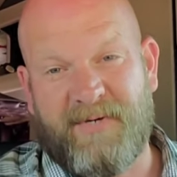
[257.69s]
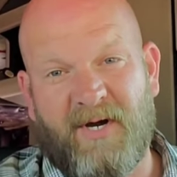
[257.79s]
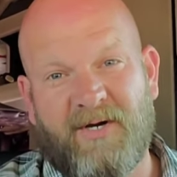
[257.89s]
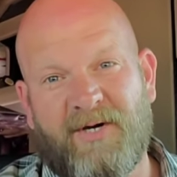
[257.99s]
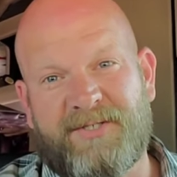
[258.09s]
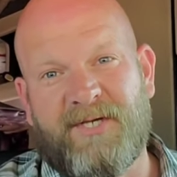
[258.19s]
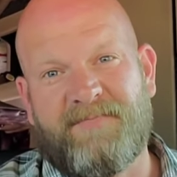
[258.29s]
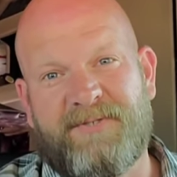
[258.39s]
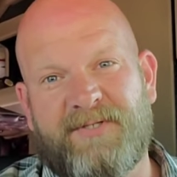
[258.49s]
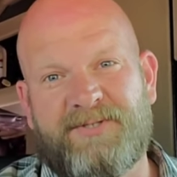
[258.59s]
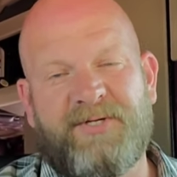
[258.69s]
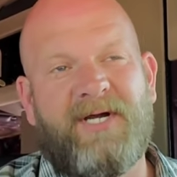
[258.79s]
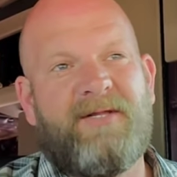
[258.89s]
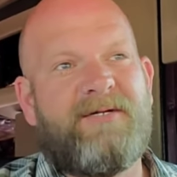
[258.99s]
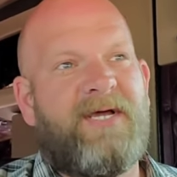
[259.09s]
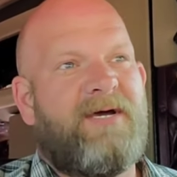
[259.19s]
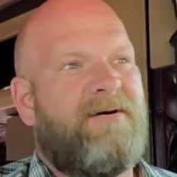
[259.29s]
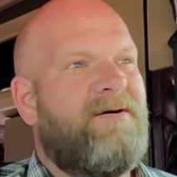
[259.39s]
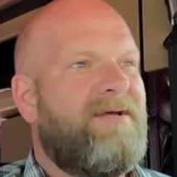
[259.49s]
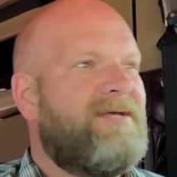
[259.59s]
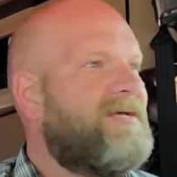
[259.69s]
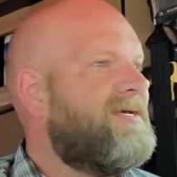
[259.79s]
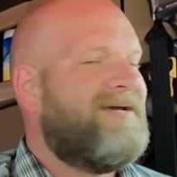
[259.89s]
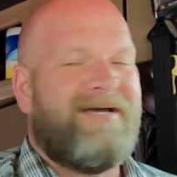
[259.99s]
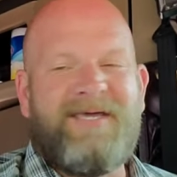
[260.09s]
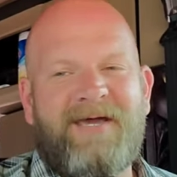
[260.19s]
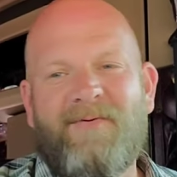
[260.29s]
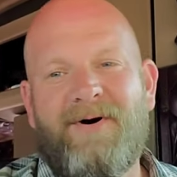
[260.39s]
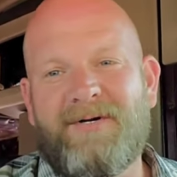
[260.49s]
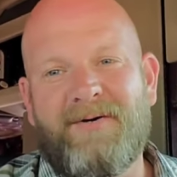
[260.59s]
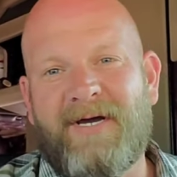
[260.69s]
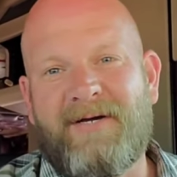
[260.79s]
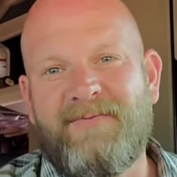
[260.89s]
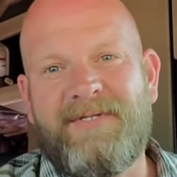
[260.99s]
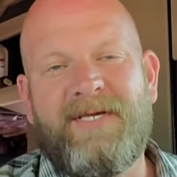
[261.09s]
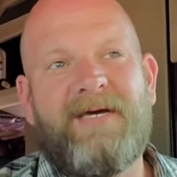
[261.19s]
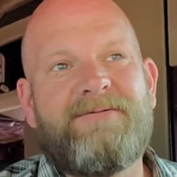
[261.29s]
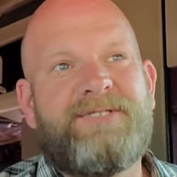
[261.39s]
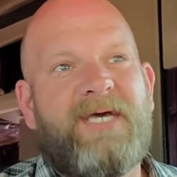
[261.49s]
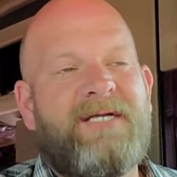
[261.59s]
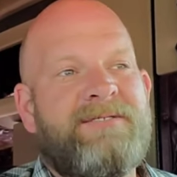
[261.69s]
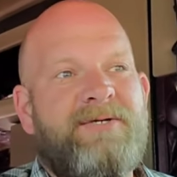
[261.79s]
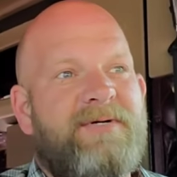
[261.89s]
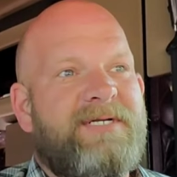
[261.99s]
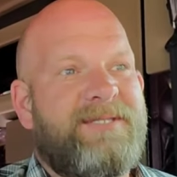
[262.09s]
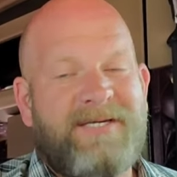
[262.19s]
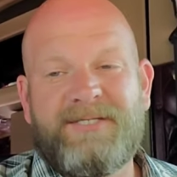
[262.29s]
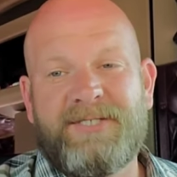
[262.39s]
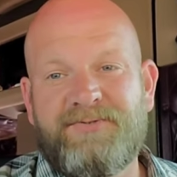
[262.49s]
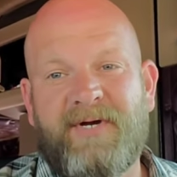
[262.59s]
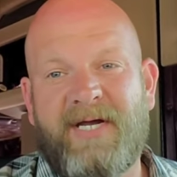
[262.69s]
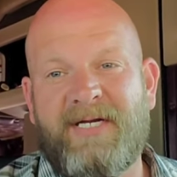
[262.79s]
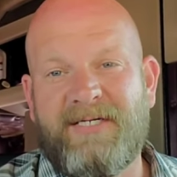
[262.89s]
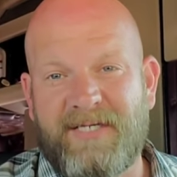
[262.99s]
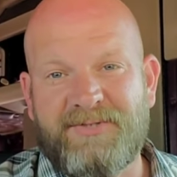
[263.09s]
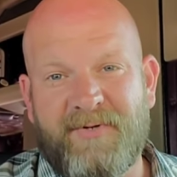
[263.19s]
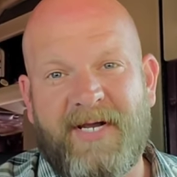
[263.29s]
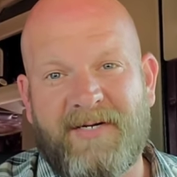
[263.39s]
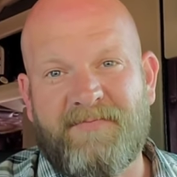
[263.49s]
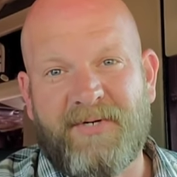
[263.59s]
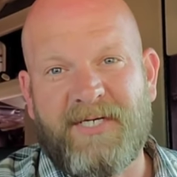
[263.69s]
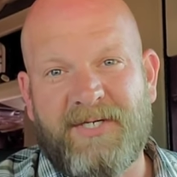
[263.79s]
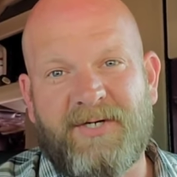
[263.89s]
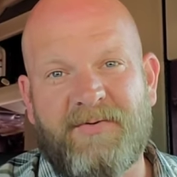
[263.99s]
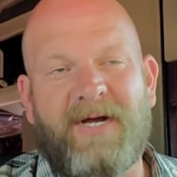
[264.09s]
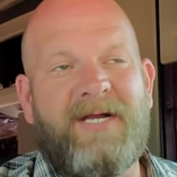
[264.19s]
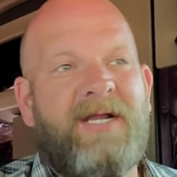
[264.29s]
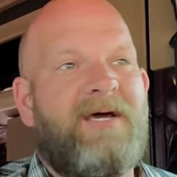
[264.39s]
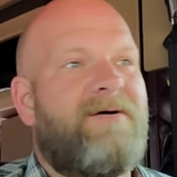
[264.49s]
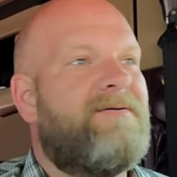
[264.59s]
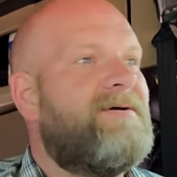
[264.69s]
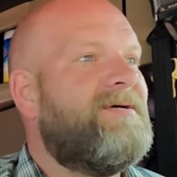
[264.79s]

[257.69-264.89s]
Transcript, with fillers: We are hooked up to the trailer now. I can't walk around with you outside and do anything because it's raining, and it's raining pretty good right now.